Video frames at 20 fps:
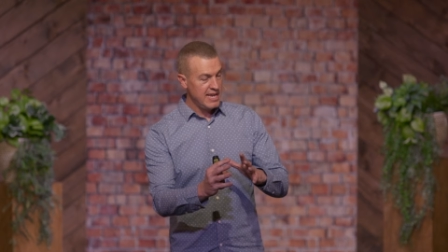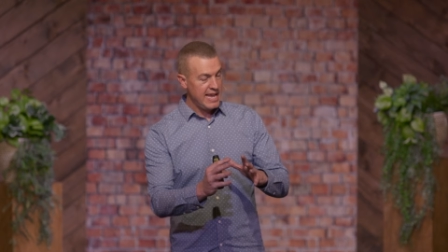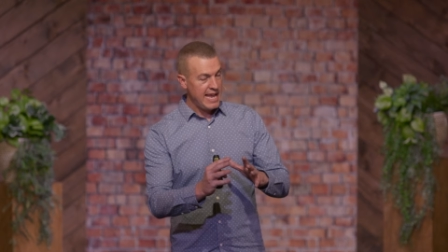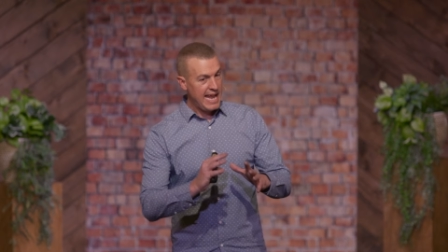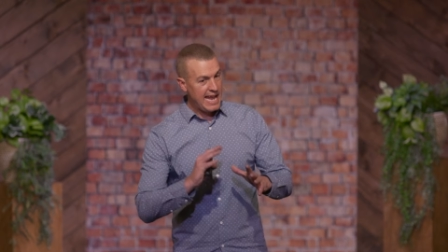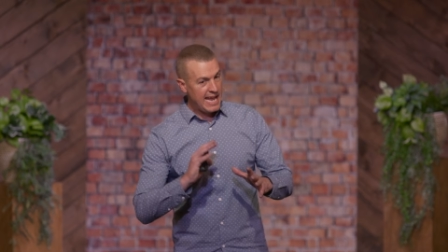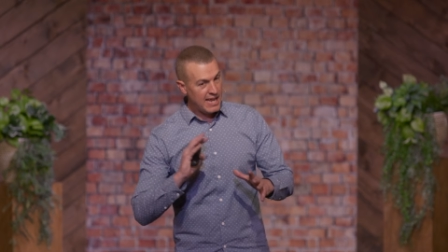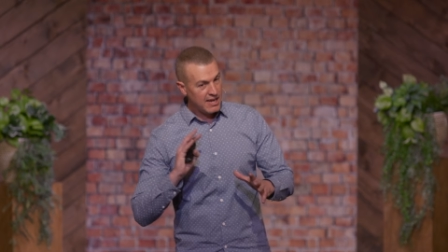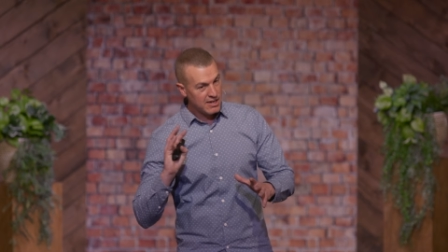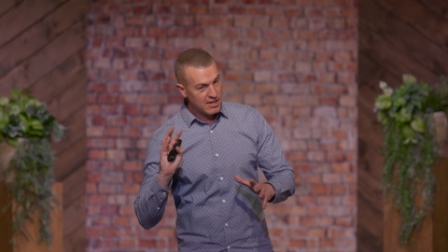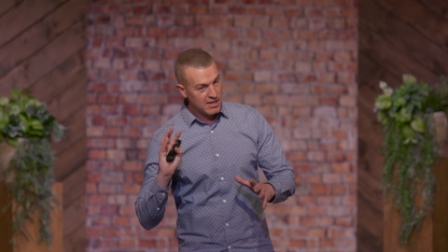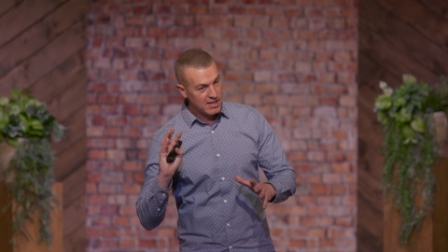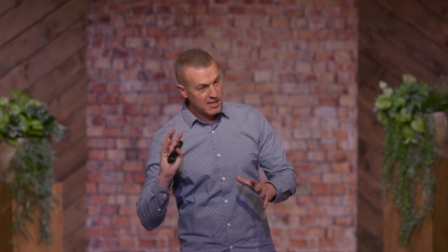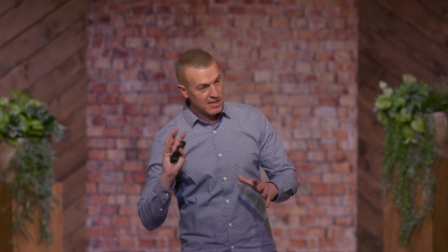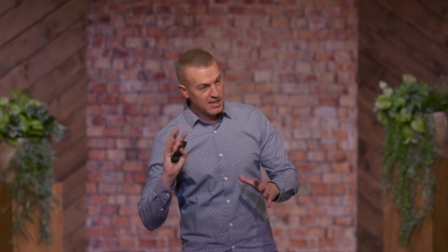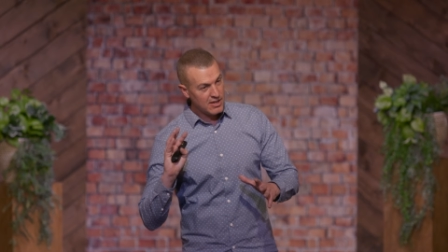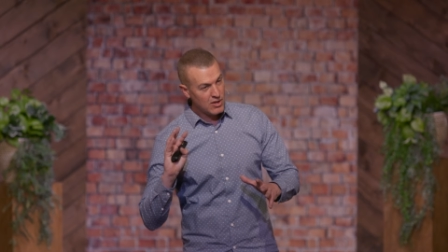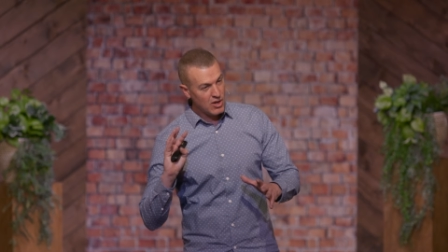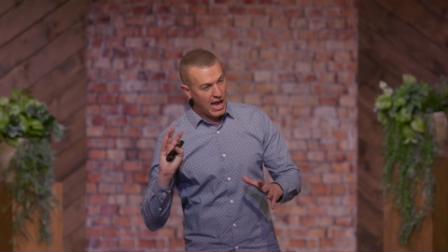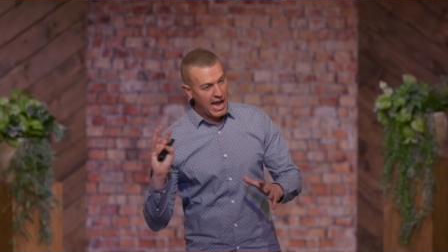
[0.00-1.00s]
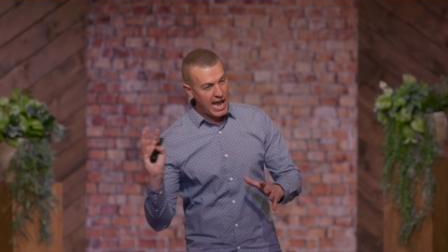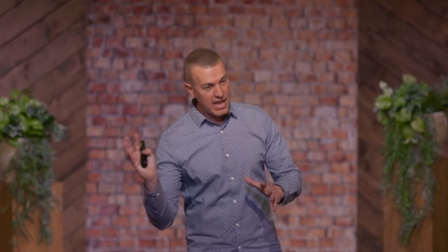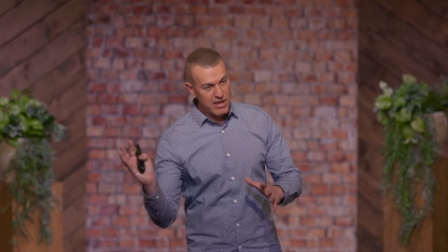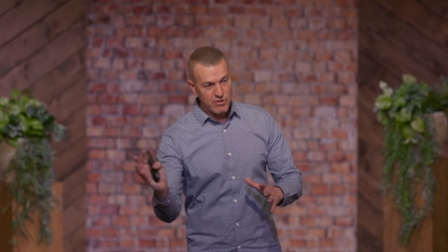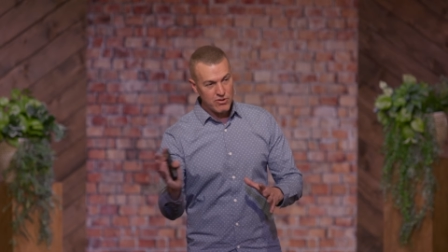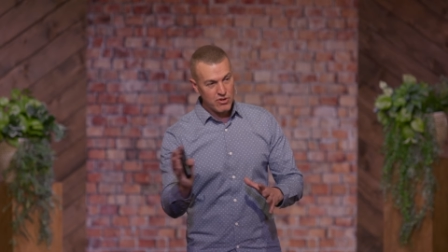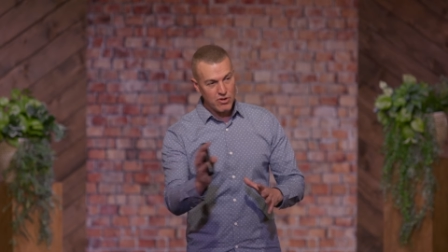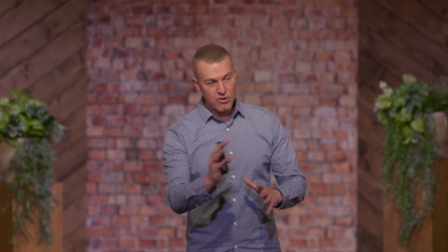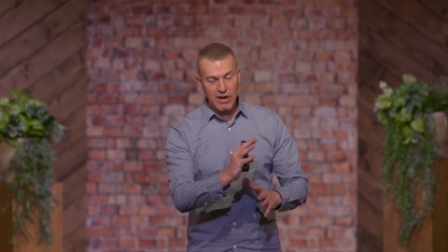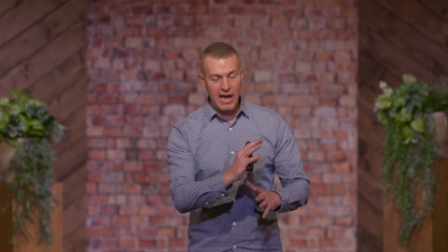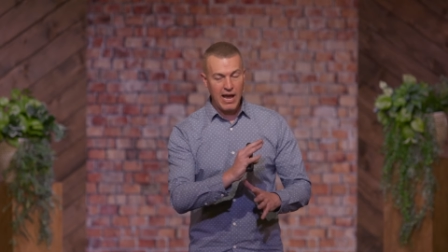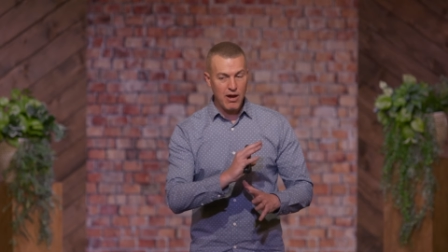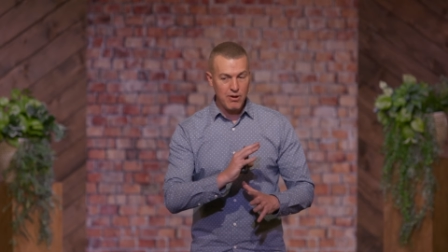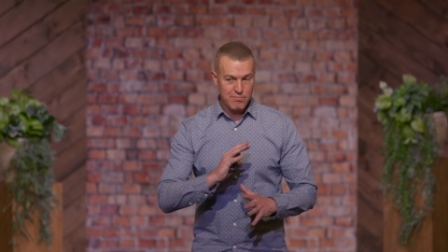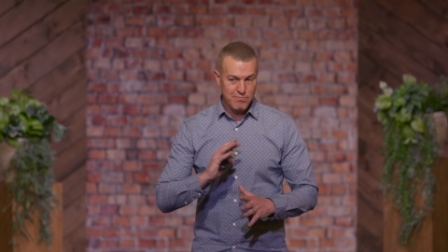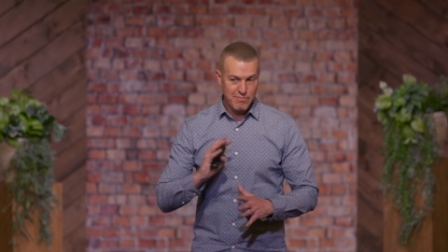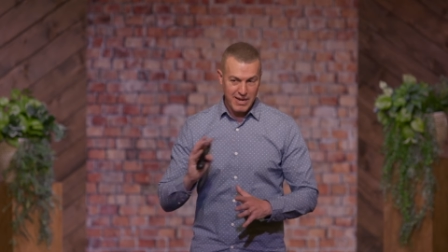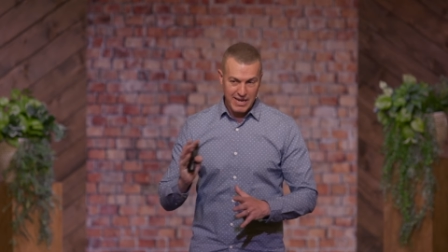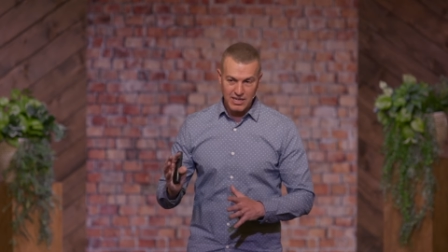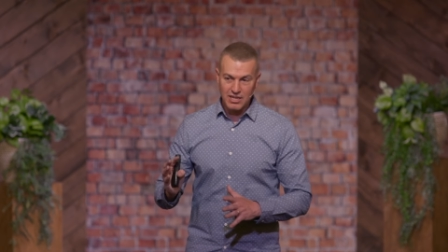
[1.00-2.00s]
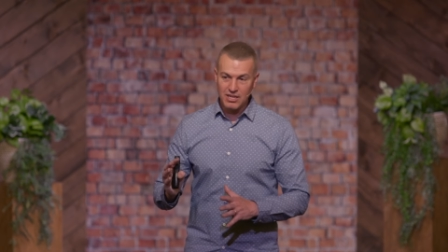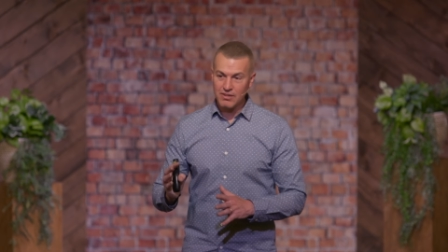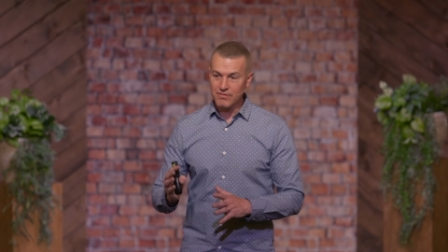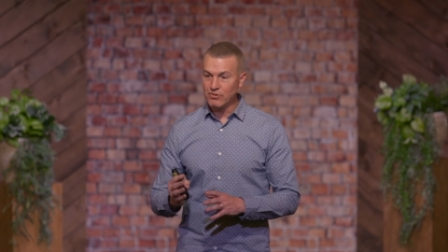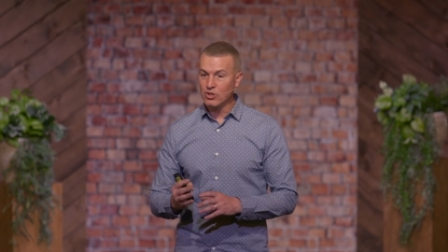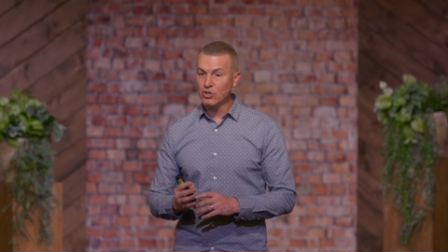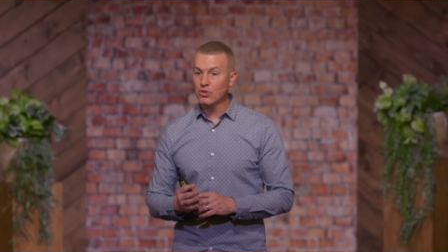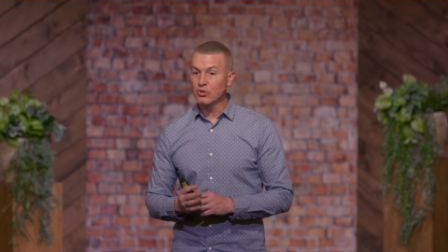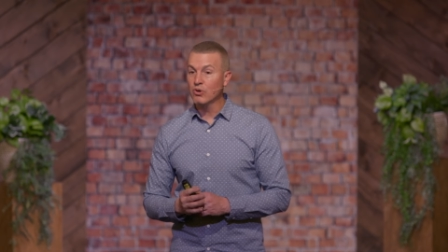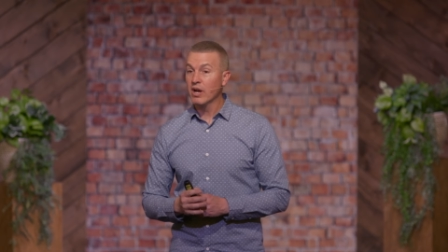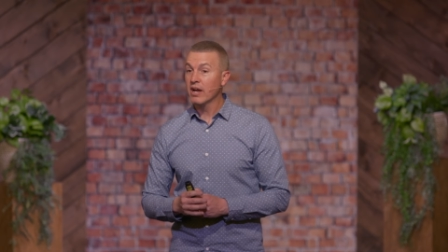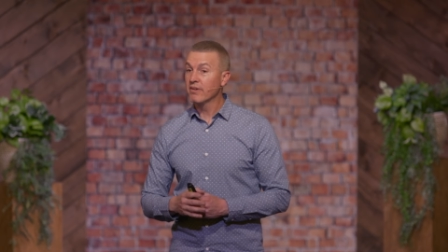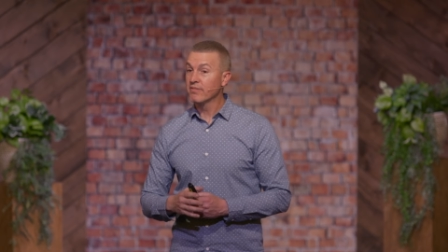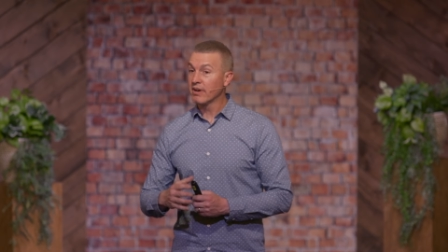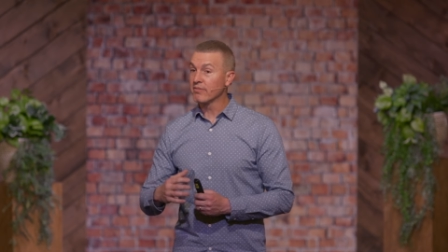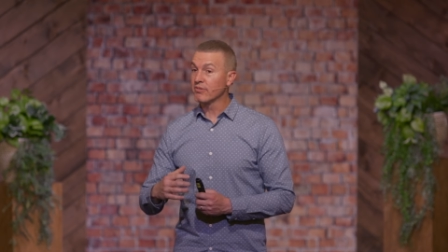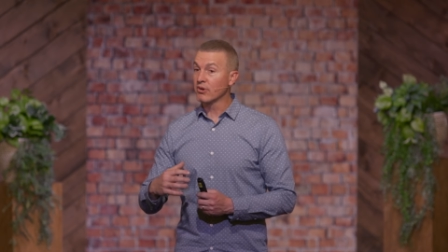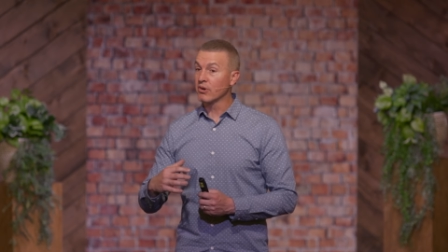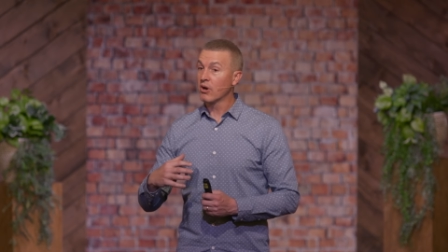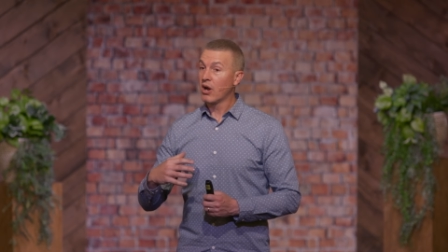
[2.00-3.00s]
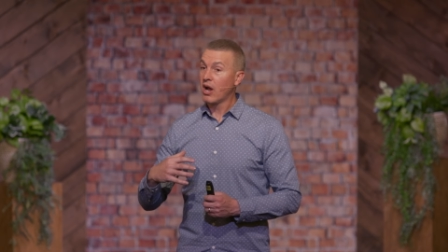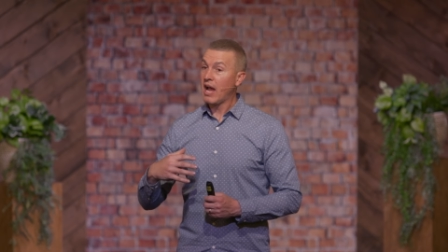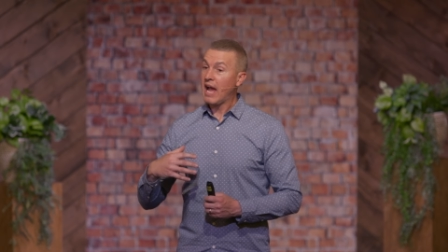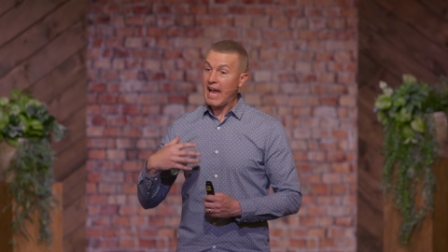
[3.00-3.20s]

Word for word: And I don't know how many of you have ever